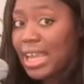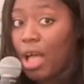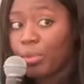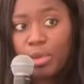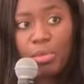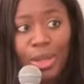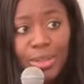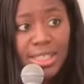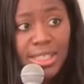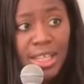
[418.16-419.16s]
help the
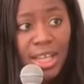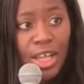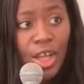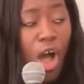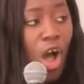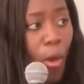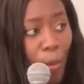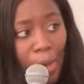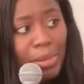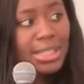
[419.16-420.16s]
most, our
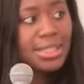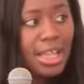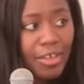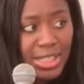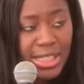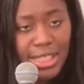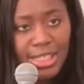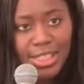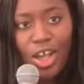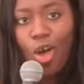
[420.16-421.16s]
public
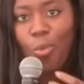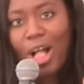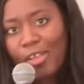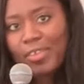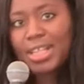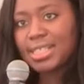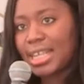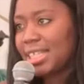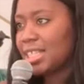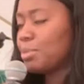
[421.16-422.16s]
services, our welfare
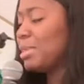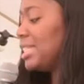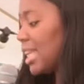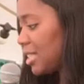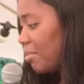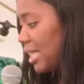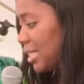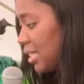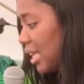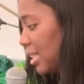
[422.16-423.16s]
state has been
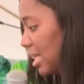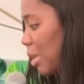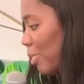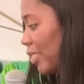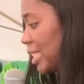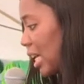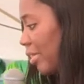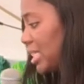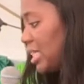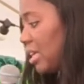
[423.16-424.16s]
decimated in the name of
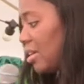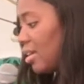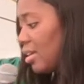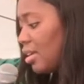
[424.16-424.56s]
austerity.